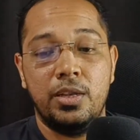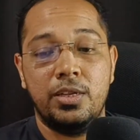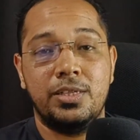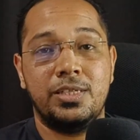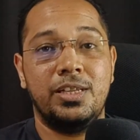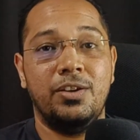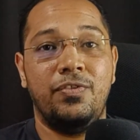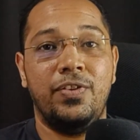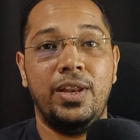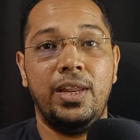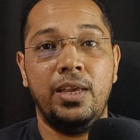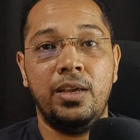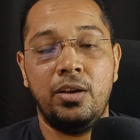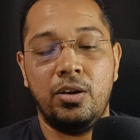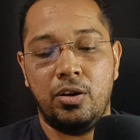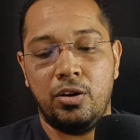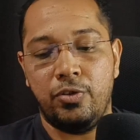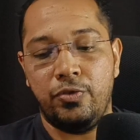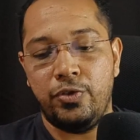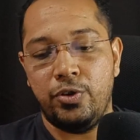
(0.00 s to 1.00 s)
stiffening
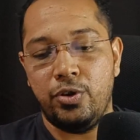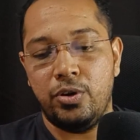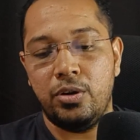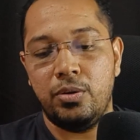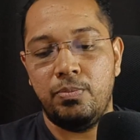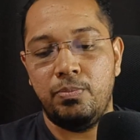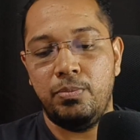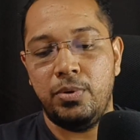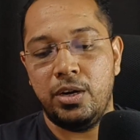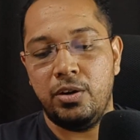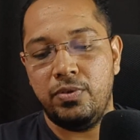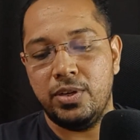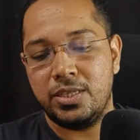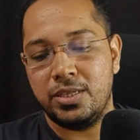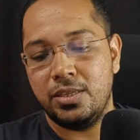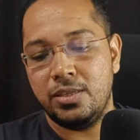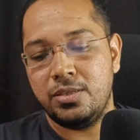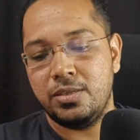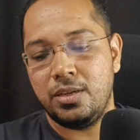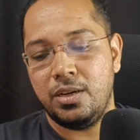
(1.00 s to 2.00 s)
of your blood
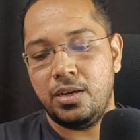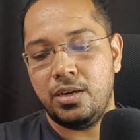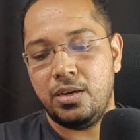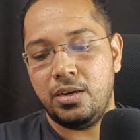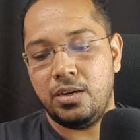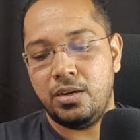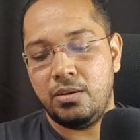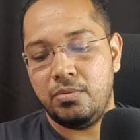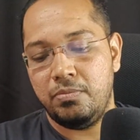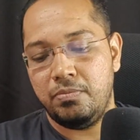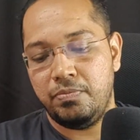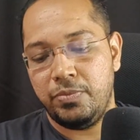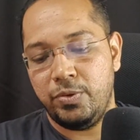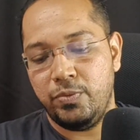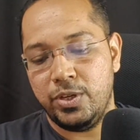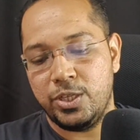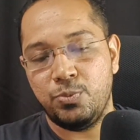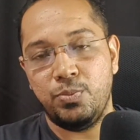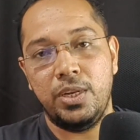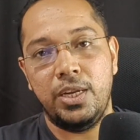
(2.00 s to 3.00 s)
vessels, and
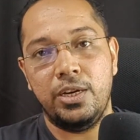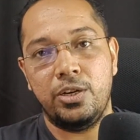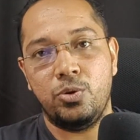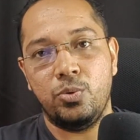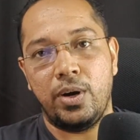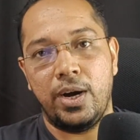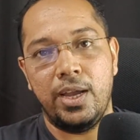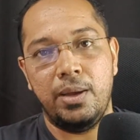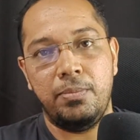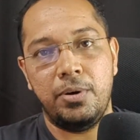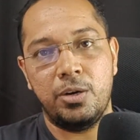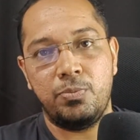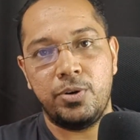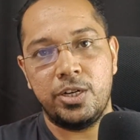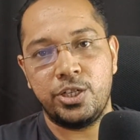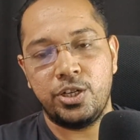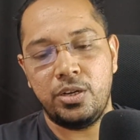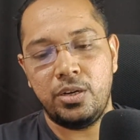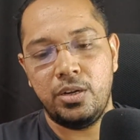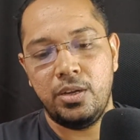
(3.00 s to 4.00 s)
which may lead to high blood
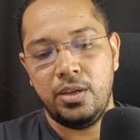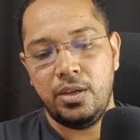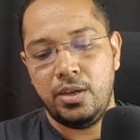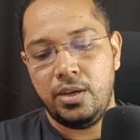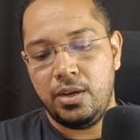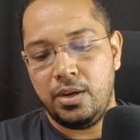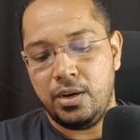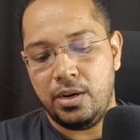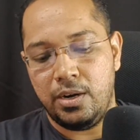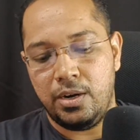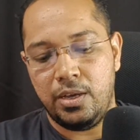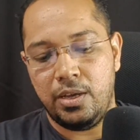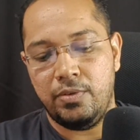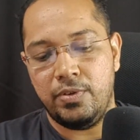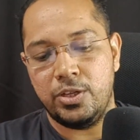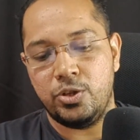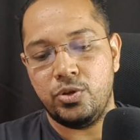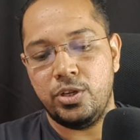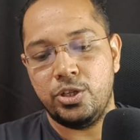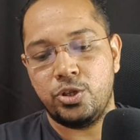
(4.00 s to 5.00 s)
pressure and
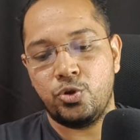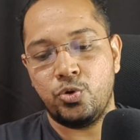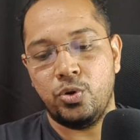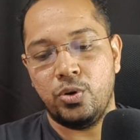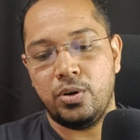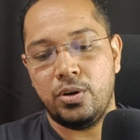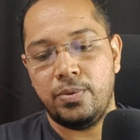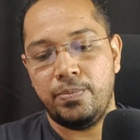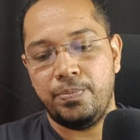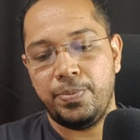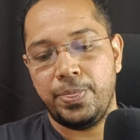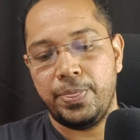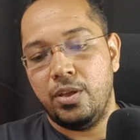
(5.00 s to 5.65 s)
eventually stroke.